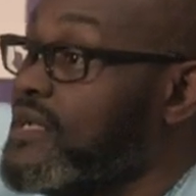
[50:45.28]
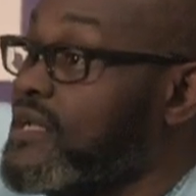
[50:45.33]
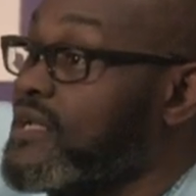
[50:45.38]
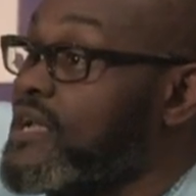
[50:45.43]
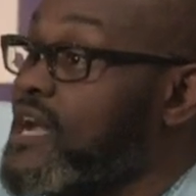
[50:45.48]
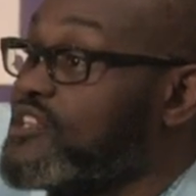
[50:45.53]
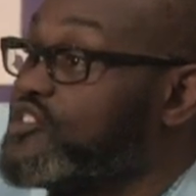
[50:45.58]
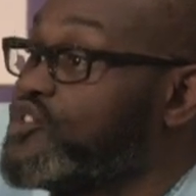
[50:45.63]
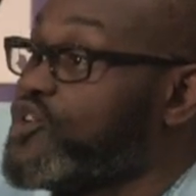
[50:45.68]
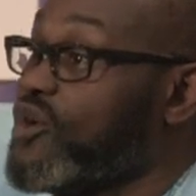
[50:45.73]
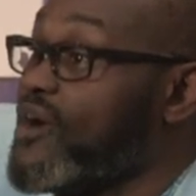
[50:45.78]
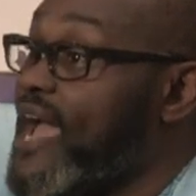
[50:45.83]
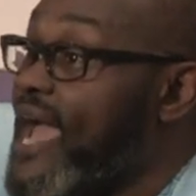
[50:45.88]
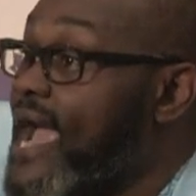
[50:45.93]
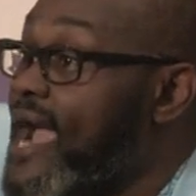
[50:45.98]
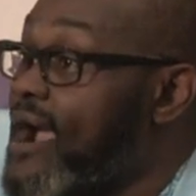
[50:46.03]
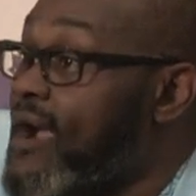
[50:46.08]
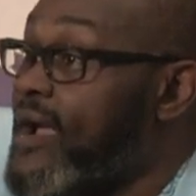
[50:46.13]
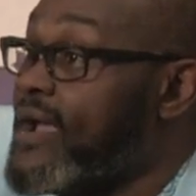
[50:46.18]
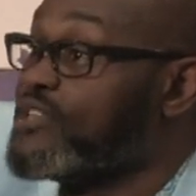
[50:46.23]
cut your
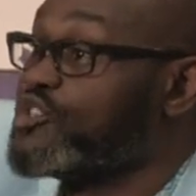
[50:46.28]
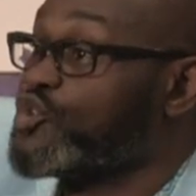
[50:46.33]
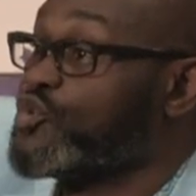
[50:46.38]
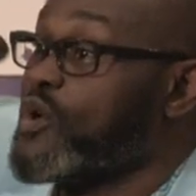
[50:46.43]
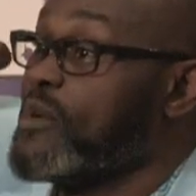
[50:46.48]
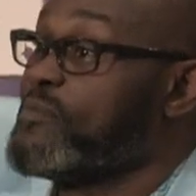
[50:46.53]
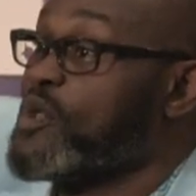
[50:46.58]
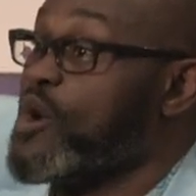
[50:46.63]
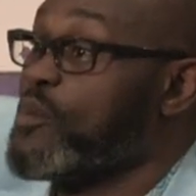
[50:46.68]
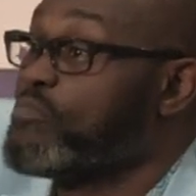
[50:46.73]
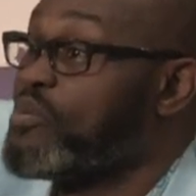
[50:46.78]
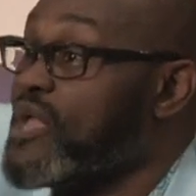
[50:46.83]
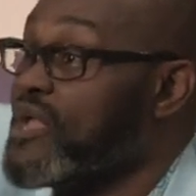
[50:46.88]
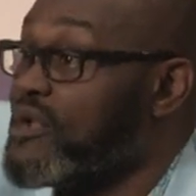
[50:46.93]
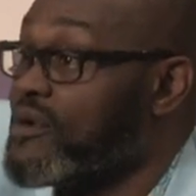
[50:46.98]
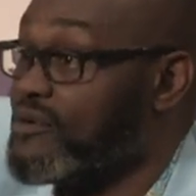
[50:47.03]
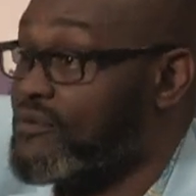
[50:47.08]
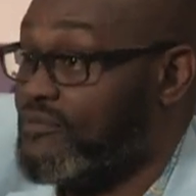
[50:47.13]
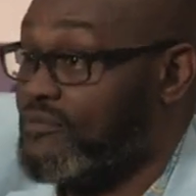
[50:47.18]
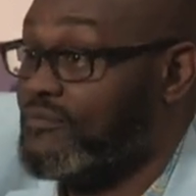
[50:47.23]
hair, and trim your
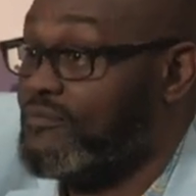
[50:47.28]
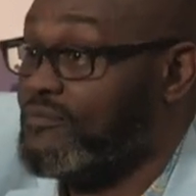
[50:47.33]
beard.